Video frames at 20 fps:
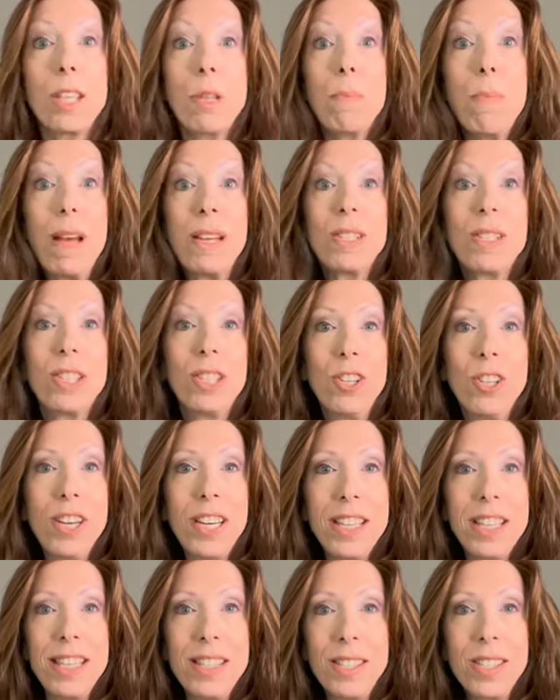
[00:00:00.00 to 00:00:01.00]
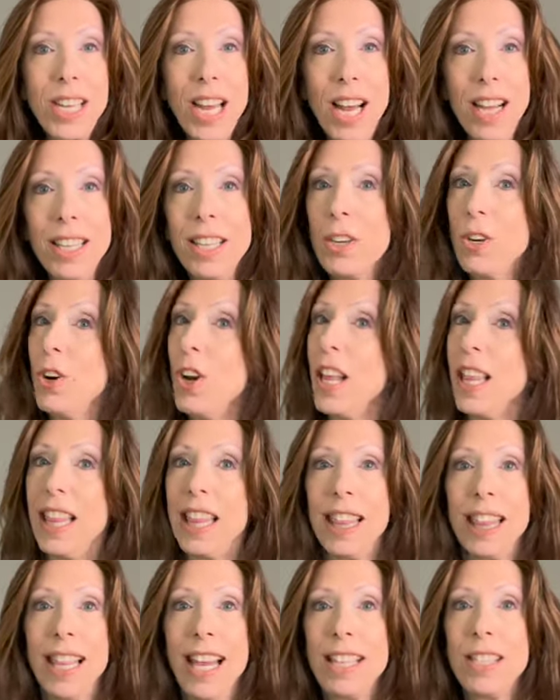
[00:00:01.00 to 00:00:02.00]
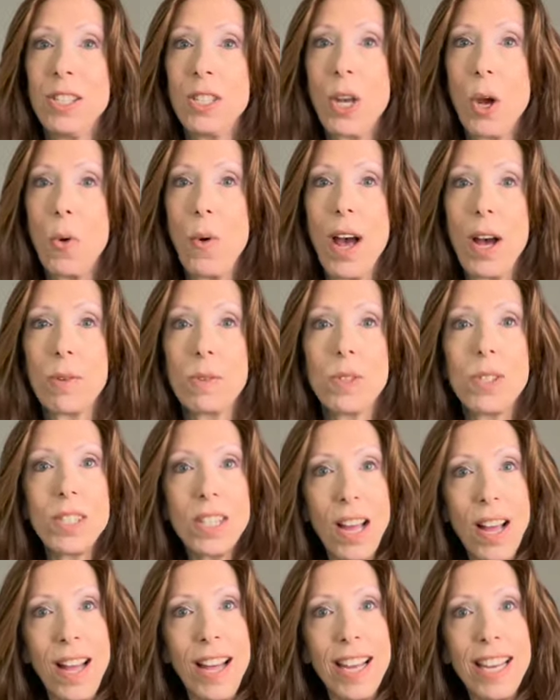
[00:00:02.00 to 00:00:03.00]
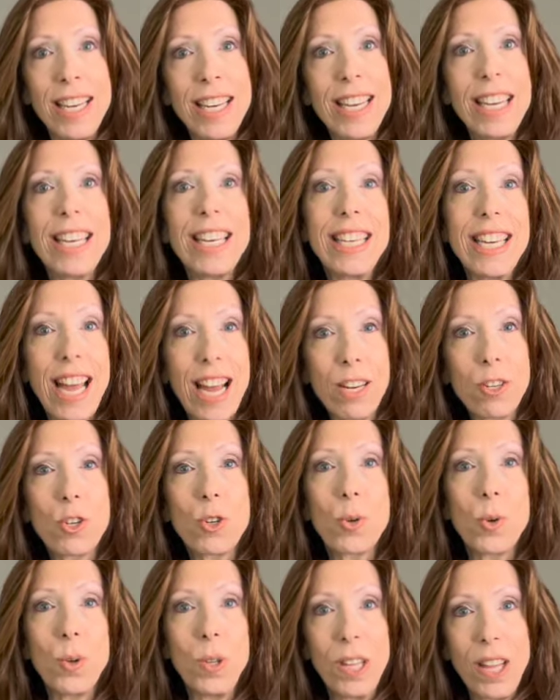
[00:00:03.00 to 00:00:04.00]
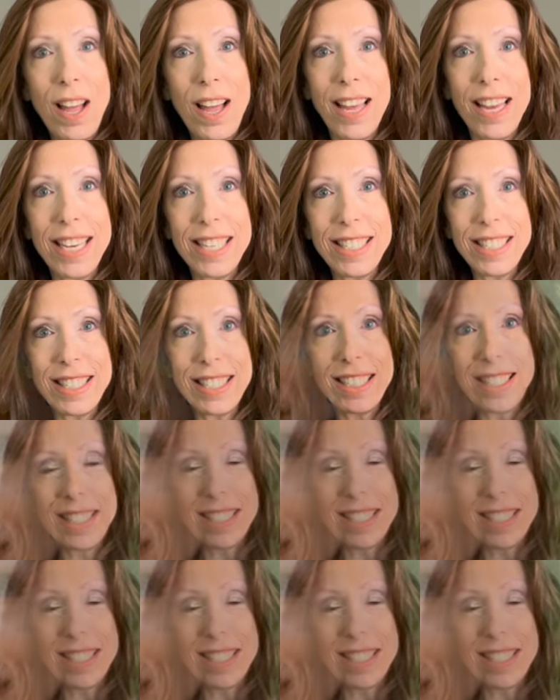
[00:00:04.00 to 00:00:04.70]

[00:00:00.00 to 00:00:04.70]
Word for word: the best look at this color, let's go outside in natural light.